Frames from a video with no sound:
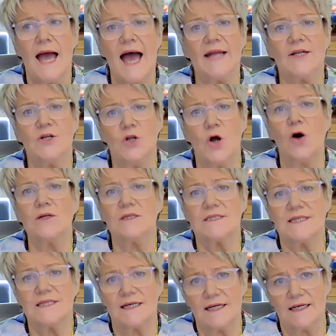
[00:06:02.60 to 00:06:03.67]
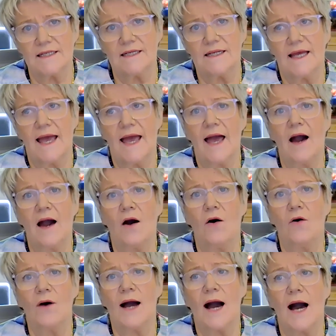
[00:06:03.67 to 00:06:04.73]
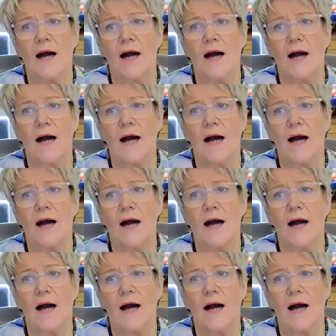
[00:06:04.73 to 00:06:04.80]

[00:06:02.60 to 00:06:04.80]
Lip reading: had not done our